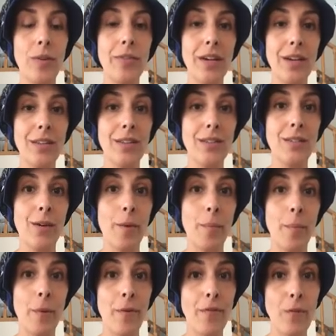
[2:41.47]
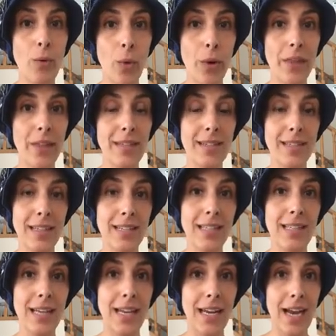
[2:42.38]
of a concern before the
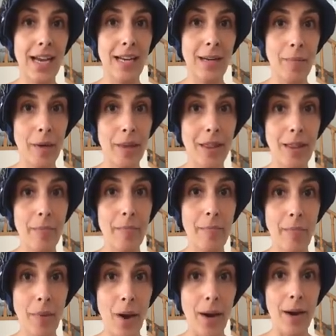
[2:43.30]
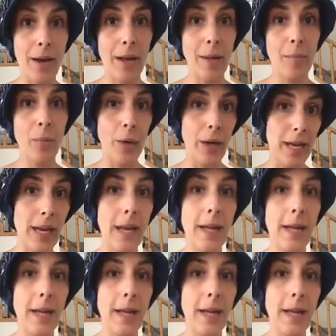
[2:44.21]
6 to 9 month point.